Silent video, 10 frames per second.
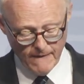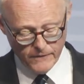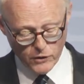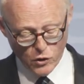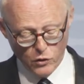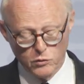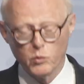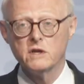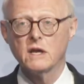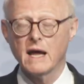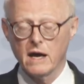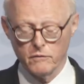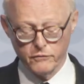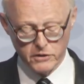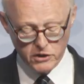The code would allow
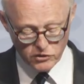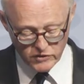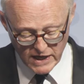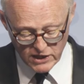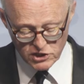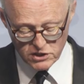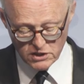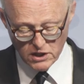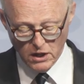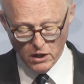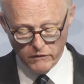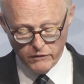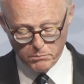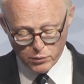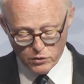for the creation of a
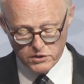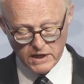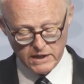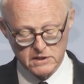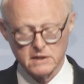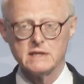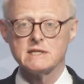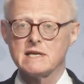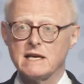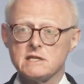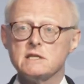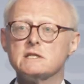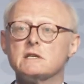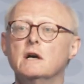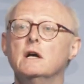process that
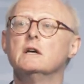assesses